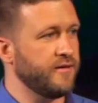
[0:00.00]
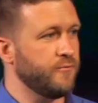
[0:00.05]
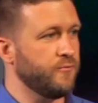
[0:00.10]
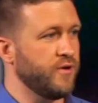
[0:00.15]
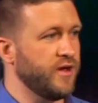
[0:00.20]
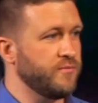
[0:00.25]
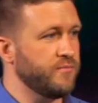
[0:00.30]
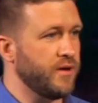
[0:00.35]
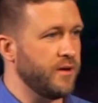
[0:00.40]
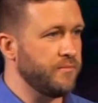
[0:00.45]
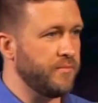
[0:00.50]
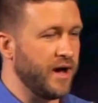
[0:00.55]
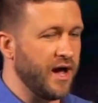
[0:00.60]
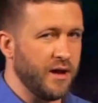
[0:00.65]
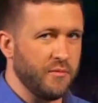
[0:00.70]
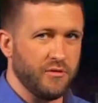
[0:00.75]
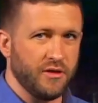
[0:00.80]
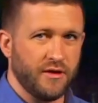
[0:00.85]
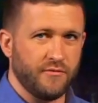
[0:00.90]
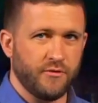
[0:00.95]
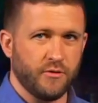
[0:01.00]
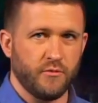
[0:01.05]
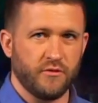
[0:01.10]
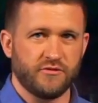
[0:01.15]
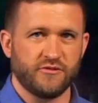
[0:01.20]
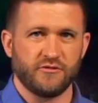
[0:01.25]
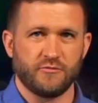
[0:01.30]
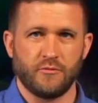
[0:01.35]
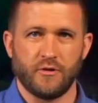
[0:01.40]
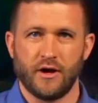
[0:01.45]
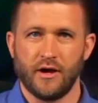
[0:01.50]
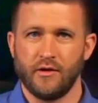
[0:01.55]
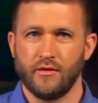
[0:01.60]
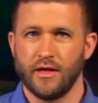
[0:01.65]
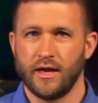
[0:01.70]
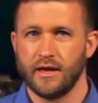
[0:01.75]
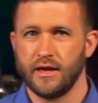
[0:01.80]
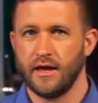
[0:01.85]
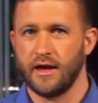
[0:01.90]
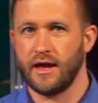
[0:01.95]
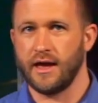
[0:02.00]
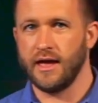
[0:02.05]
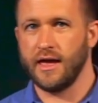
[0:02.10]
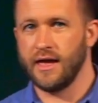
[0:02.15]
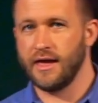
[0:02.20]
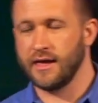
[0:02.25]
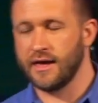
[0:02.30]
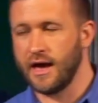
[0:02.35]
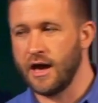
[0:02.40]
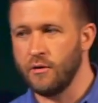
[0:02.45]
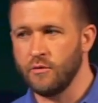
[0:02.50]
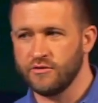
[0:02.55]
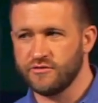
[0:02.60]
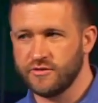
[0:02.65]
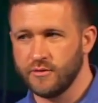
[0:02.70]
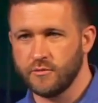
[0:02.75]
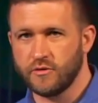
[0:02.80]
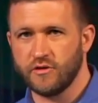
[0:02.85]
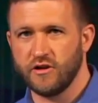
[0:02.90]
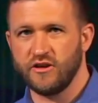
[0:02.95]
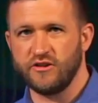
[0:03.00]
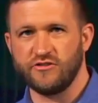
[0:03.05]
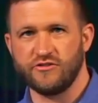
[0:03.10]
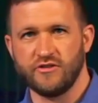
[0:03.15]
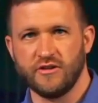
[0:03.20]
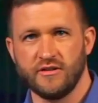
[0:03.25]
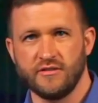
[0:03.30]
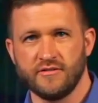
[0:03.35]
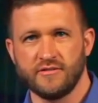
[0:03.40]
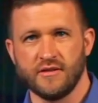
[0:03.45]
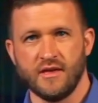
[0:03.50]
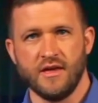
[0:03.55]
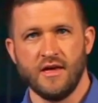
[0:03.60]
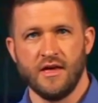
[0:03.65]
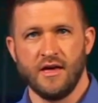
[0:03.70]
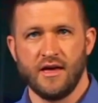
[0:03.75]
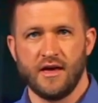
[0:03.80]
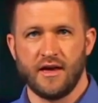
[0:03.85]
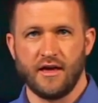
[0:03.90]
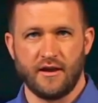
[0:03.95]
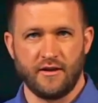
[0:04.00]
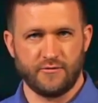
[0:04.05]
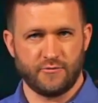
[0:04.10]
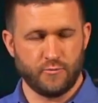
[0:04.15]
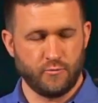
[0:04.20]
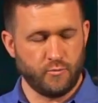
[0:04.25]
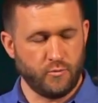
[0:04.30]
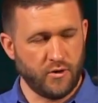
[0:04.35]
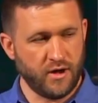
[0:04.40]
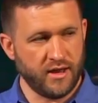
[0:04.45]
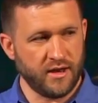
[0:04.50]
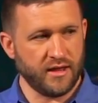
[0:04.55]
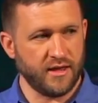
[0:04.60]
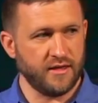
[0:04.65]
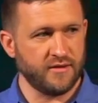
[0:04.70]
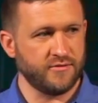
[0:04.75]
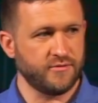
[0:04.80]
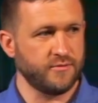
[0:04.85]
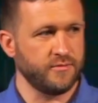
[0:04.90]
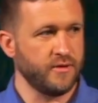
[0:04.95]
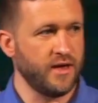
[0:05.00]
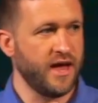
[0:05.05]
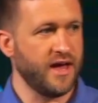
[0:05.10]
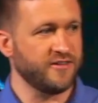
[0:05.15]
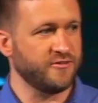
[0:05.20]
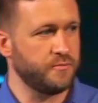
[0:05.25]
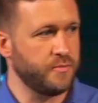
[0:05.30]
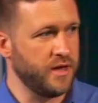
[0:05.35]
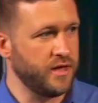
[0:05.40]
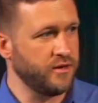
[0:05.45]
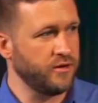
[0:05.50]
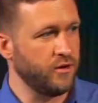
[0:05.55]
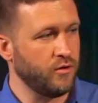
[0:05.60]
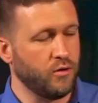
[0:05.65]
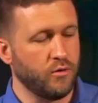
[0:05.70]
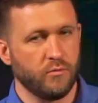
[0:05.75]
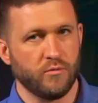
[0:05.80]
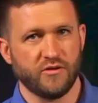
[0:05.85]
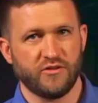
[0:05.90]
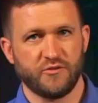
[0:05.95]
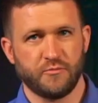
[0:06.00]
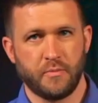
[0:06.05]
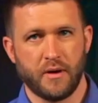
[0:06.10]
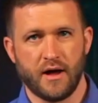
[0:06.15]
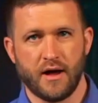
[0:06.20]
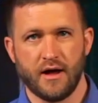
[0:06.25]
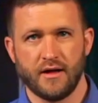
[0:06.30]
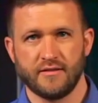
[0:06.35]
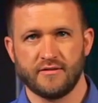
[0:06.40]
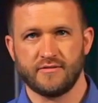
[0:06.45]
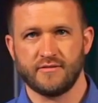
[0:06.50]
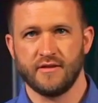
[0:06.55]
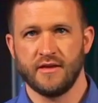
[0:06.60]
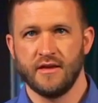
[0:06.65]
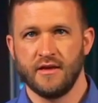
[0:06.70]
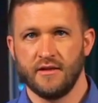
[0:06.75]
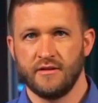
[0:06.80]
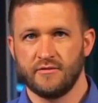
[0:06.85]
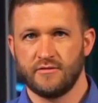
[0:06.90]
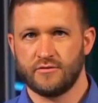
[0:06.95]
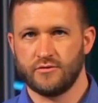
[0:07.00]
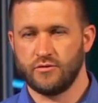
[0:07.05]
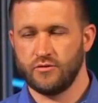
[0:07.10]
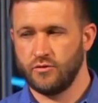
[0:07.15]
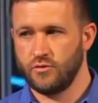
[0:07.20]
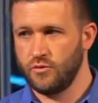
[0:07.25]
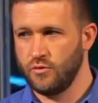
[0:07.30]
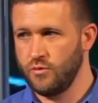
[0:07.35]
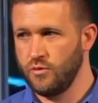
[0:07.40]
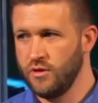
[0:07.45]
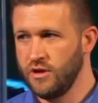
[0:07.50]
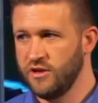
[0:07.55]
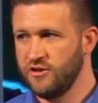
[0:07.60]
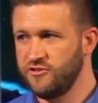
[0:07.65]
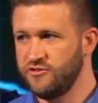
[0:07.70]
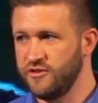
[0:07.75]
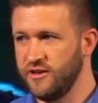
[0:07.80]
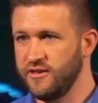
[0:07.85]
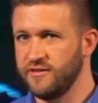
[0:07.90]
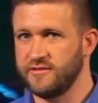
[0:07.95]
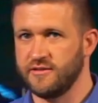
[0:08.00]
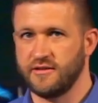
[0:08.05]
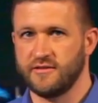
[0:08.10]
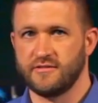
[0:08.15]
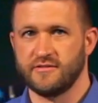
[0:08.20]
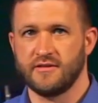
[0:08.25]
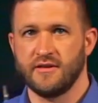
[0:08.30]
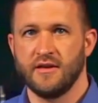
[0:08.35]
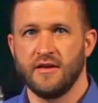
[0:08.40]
read my Bible every once in a while. I, I hang out with some Christians. It is what is has been your response to Jesus.